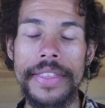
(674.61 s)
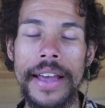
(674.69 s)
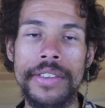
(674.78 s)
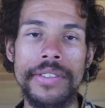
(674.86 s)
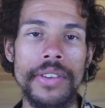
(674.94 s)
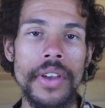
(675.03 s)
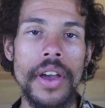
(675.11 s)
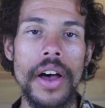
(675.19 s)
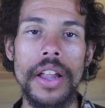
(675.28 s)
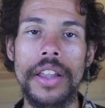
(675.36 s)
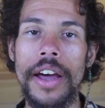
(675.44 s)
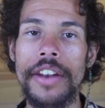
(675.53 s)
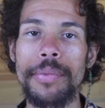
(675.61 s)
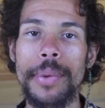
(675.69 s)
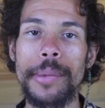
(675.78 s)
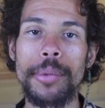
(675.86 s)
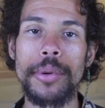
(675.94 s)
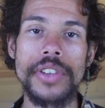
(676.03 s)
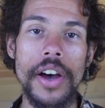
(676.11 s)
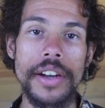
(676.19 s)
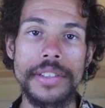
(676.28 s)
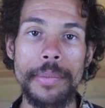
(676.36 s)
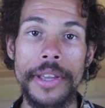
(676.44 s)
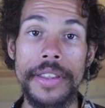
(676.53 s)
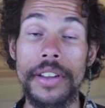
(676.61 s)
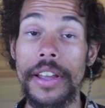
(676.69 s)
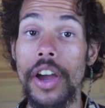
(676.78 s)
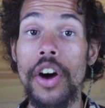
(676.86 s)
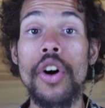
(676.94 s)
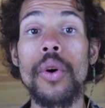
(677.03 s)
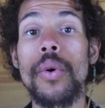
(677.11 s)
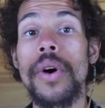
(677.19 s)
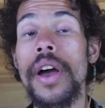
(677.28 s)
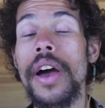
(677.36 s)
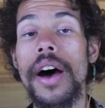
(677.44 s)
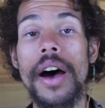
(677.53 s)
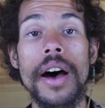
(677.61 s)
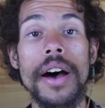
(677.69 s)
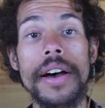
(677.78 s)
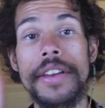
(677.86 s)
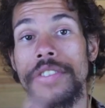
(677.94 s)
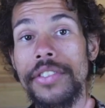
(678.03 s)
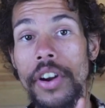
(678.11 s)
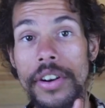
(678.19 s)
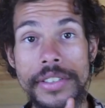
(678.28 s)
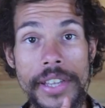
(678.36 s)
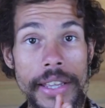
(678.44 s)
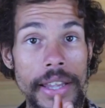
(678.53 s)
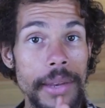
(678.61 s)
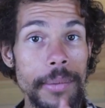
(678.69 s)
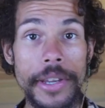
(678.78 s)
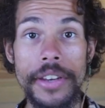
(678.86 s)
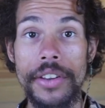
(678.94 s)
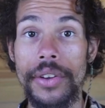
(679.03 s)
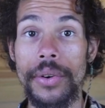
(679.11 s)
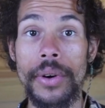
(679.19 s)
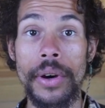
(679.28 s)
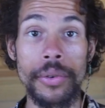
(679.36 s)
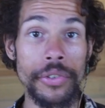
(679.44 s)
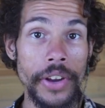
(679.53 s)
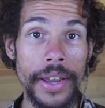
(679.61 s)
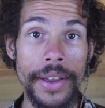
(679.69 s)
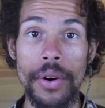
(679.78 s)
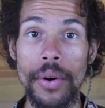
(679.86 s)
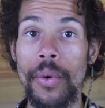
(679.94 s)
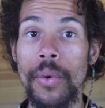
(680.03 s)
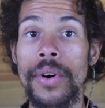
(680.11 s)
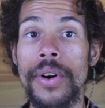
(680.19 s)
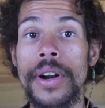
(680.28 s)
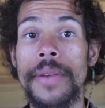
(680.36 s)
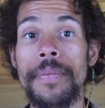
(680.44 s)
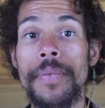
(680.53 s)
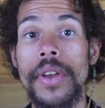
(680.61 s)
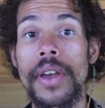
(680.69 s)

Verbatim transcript: That's a lot of people talk to me and they're like, oh, uh, Astarte led me to you, O'Shea, or,